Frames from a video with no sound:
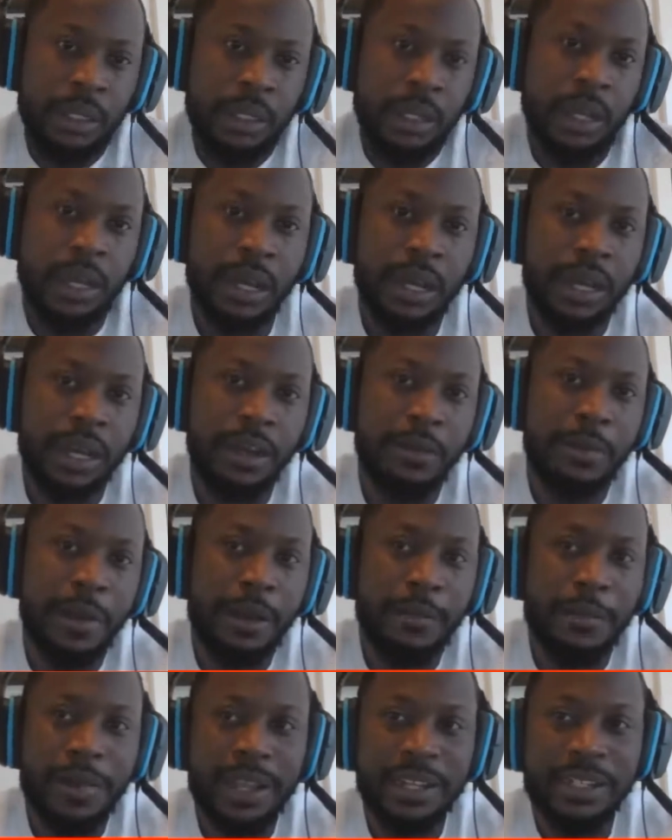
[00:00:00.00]

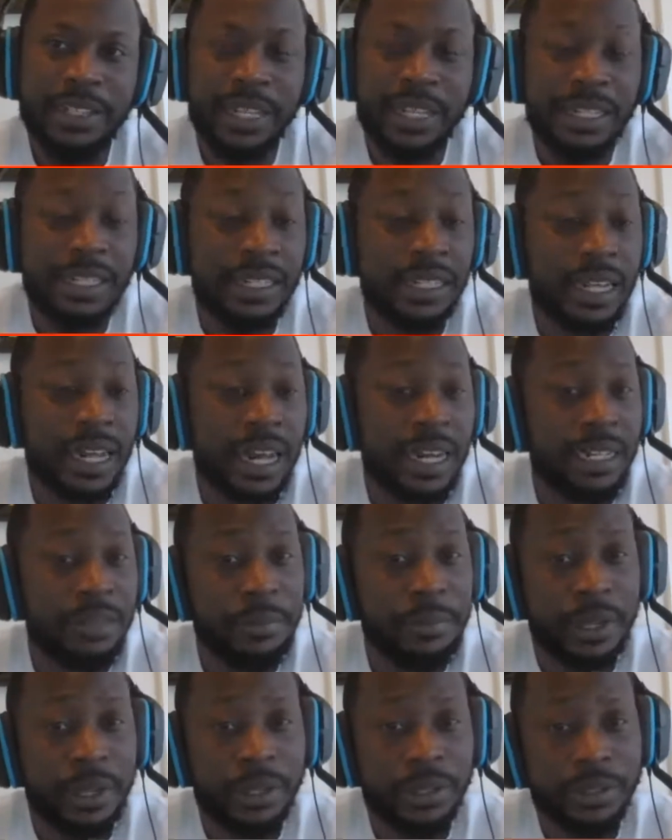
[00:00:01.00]
about my Cincinnati
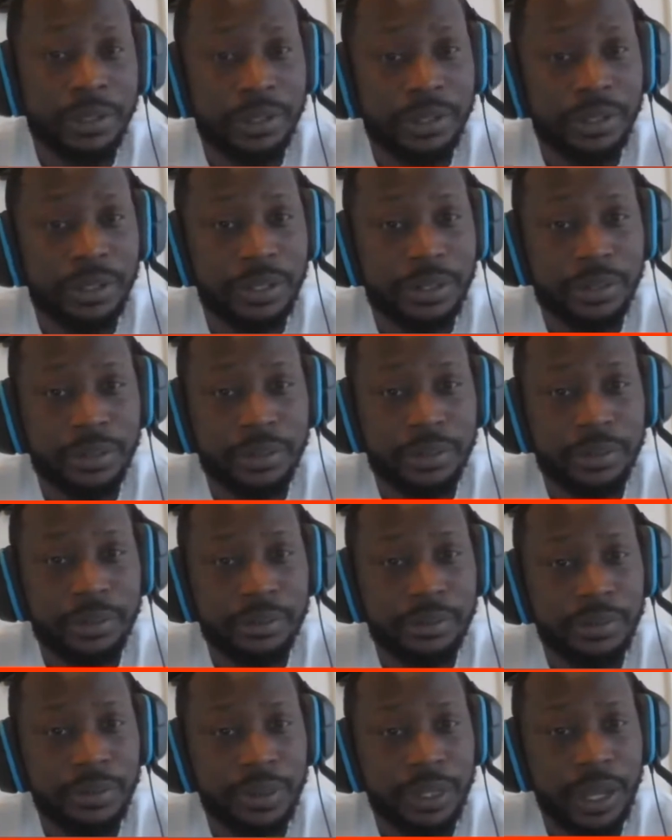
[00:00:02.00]
Bengals.
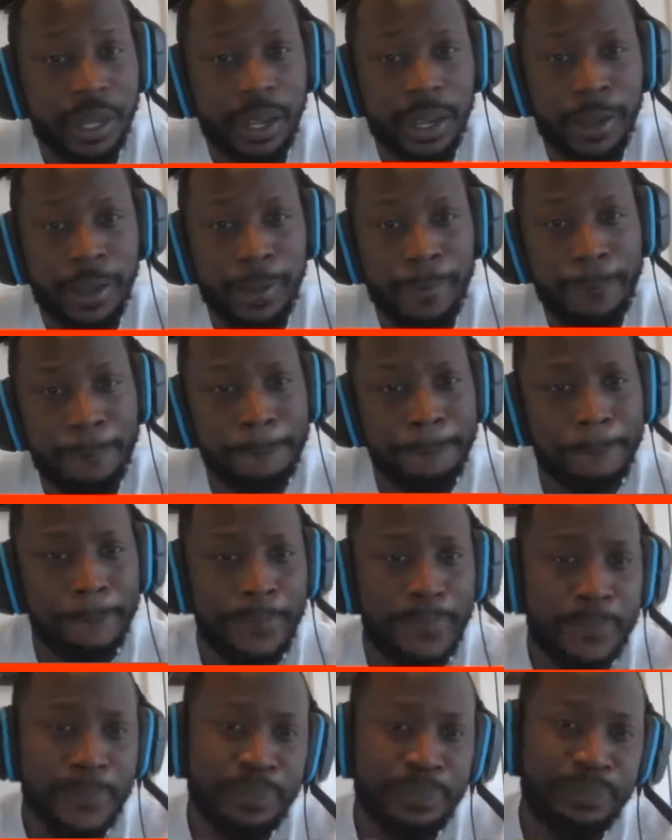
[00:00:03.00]
Um,
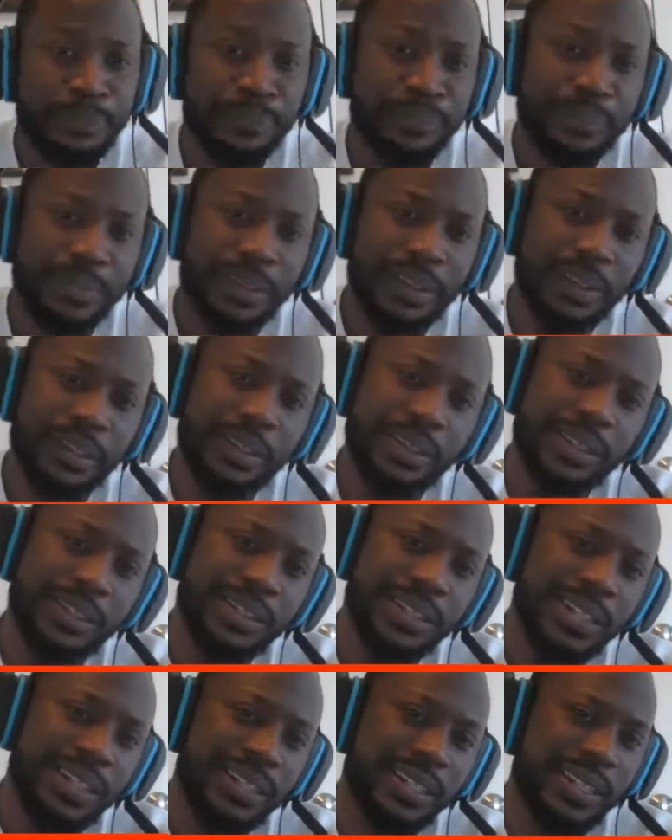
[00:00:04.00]
the
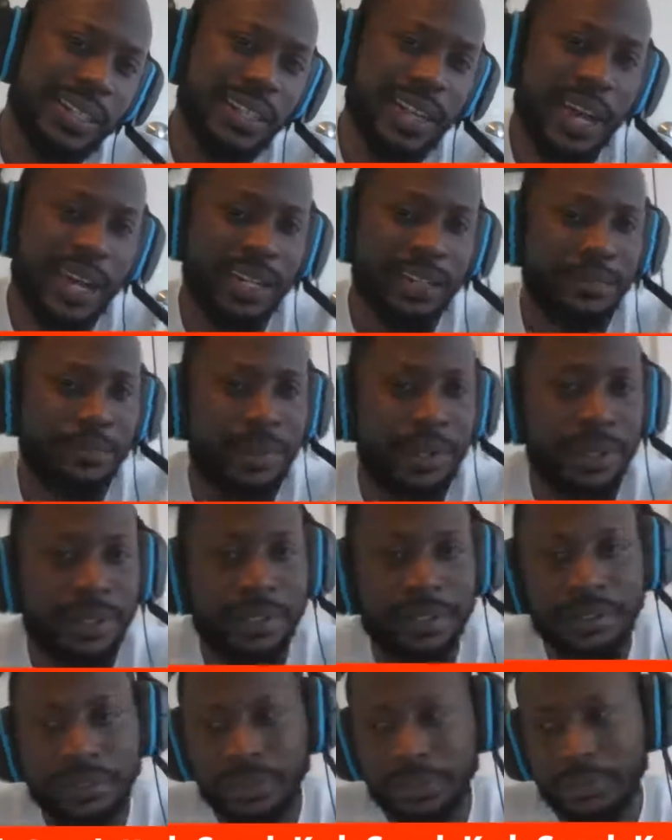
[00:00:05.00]
Cincinnati
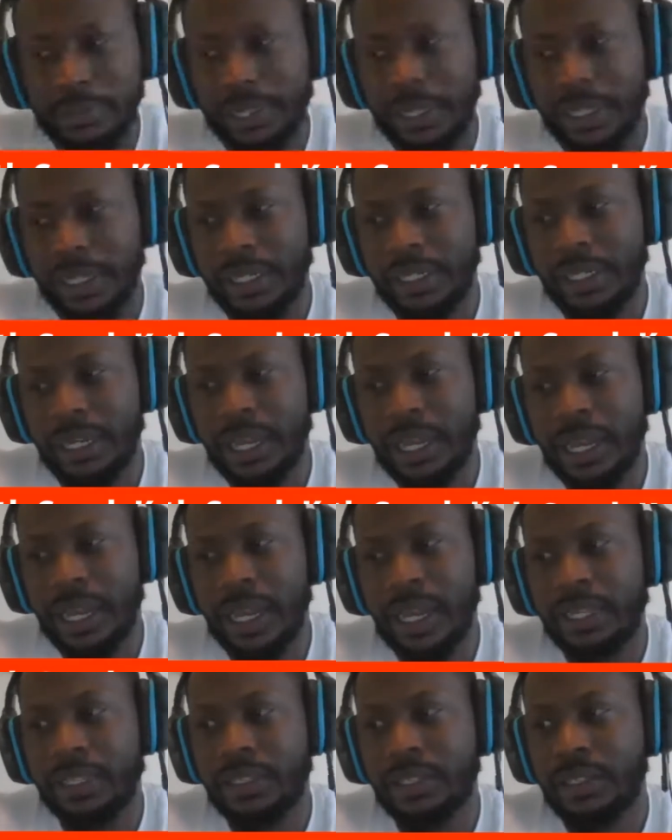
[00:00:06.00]
Bengals, man.
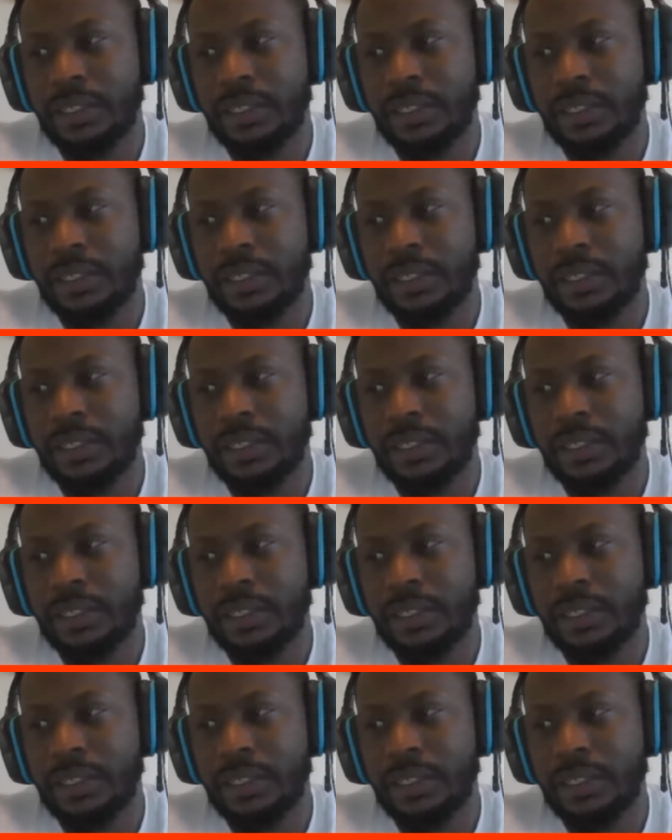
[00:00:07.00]
I